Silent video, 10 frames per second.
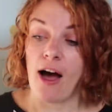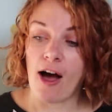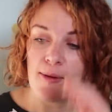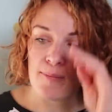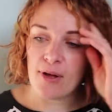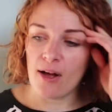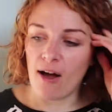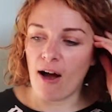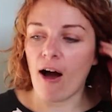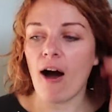
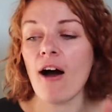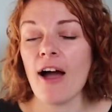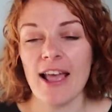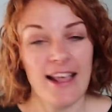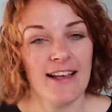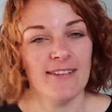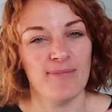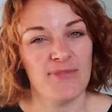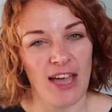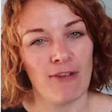I
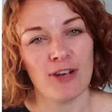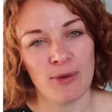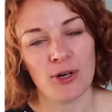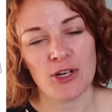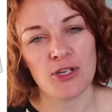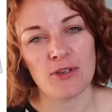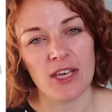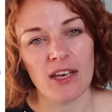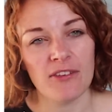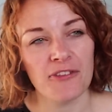definitely want to do
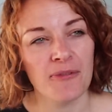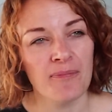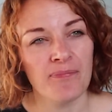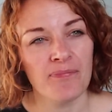this.